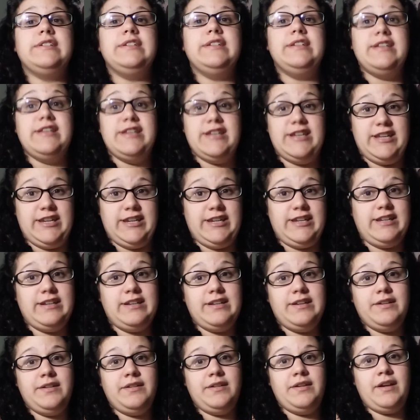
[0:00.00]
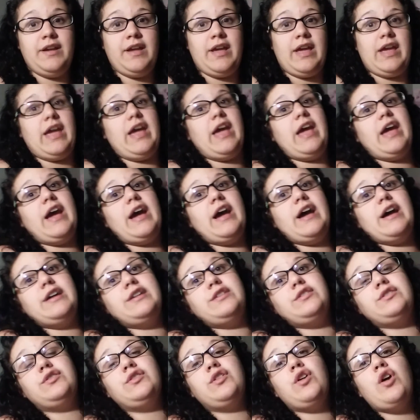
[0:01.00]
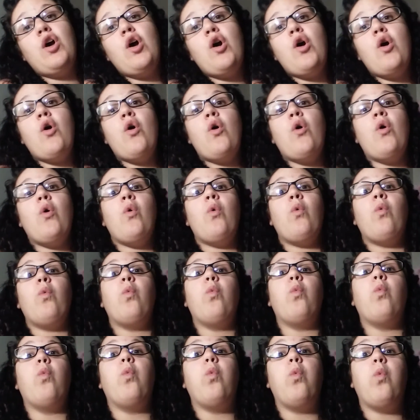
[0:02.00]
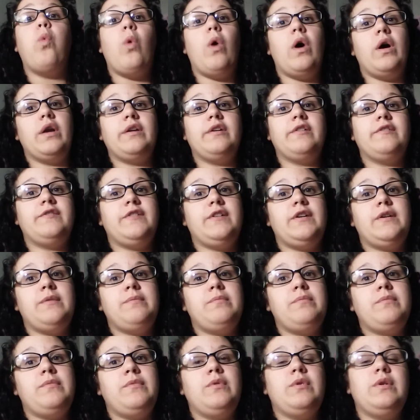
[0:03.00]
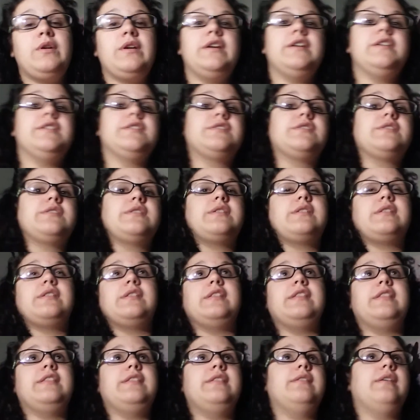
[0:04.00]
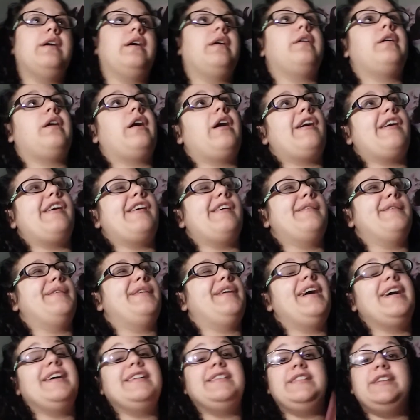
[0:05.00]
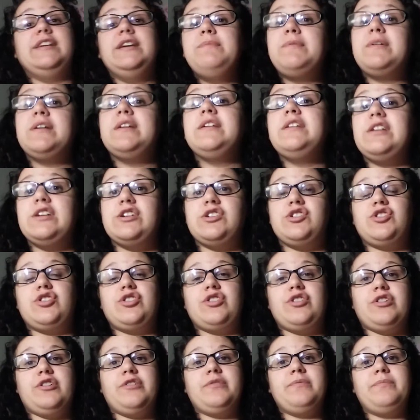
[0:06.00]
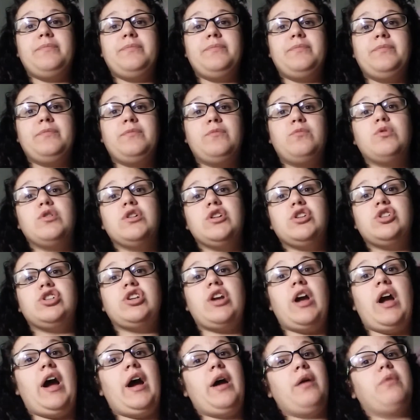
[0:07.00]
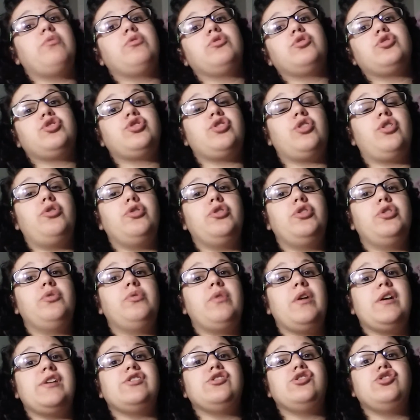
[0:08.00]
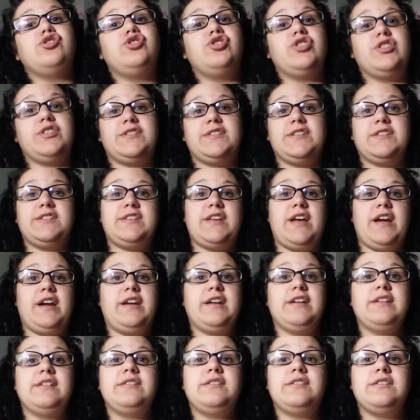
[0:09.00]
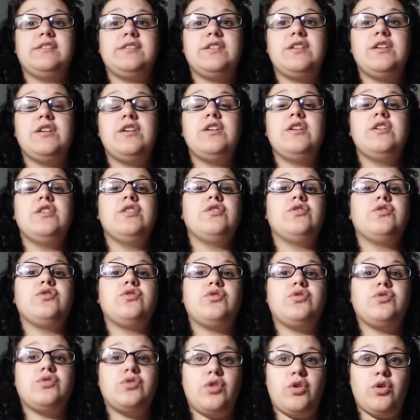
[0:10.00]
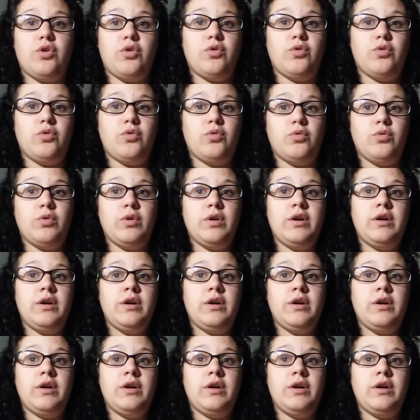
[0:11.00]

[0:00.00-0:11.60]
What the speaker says: need, and one of them is a deep conditioner, which I will show you in just a second. So,